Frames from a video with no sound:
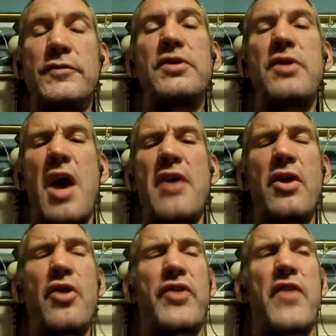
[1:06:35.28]
Yeah, a
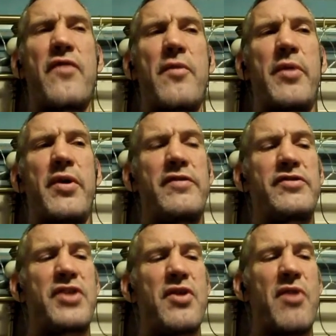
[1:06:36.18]
lot different, but it's
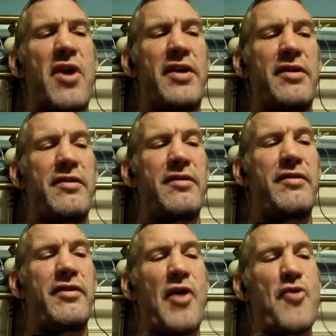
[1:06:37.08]
still like
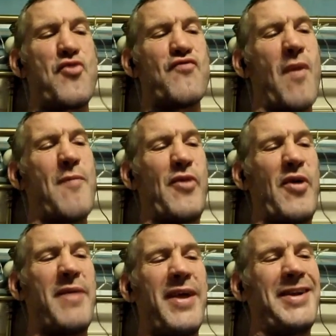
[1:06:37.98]
your local Rom boy
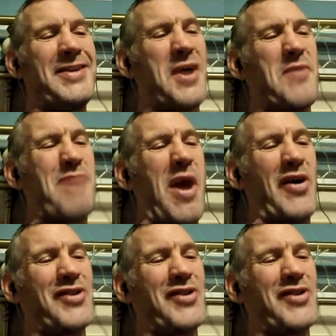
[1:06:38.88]
making his own bars.